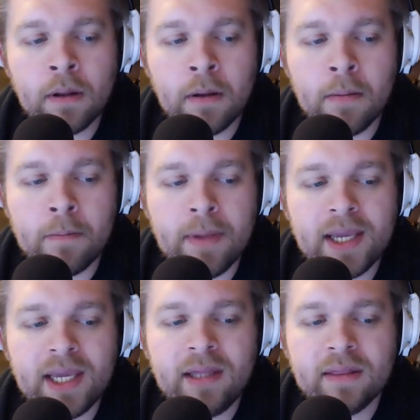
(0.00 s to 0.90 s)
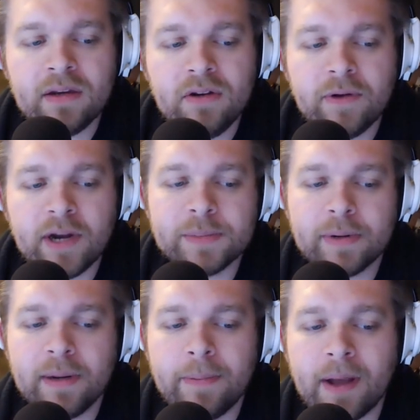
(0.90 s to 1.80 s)
Making the new
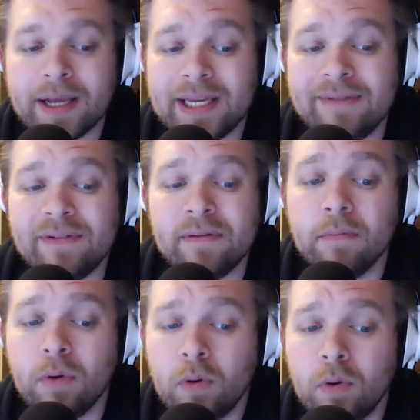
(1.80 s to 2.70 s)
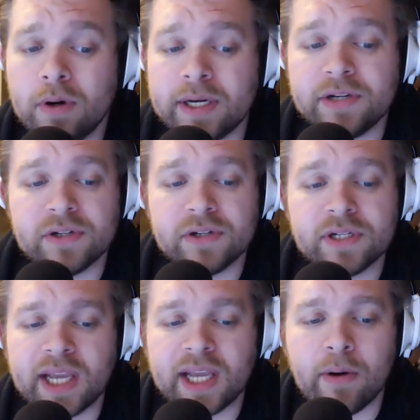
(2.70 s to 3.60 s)
Raspberry Pi even more
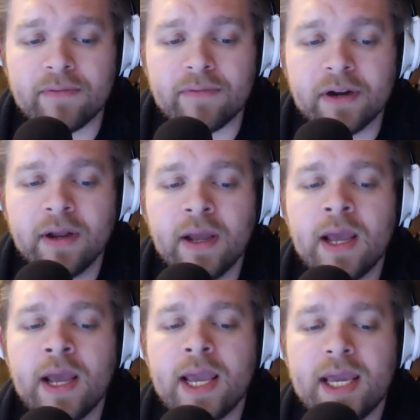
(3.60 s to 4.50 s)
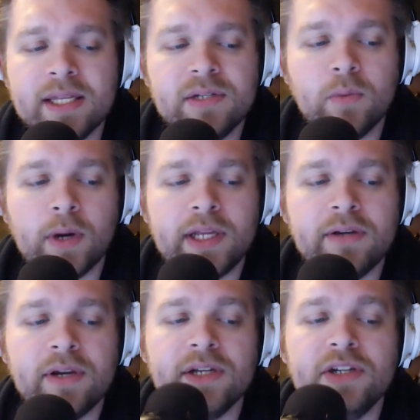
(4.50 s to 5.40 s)
interesting, however, is what you
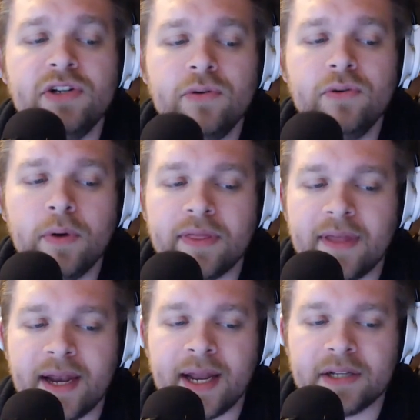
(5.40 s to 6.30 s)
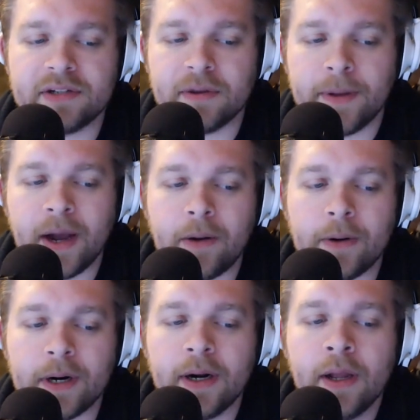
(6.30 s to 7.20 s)
can do with that extra
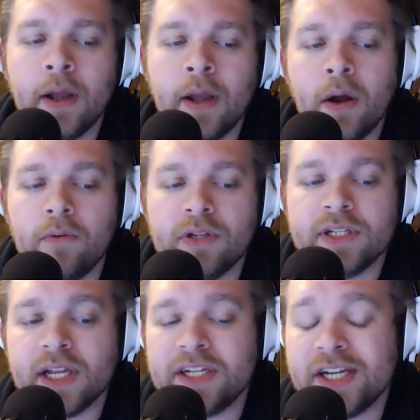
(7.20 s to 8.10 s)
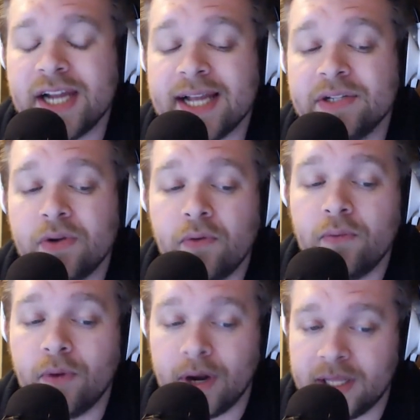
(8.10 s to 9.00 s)
power, such as
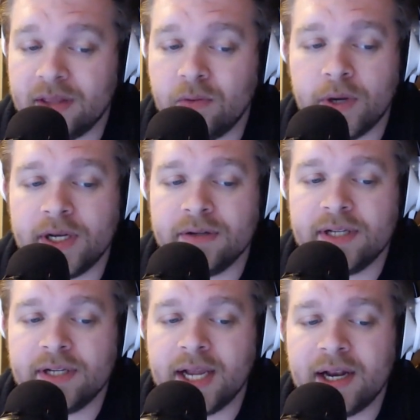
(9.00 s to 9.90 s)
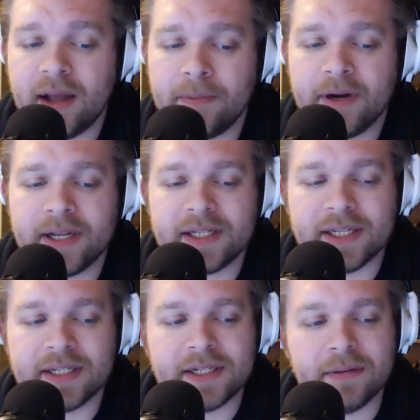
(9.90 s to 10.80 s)
running the Windows 10 operating
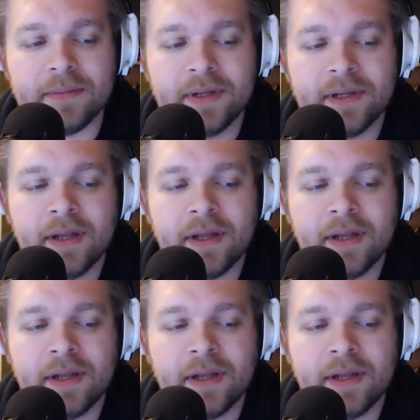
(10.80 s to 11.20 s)
system.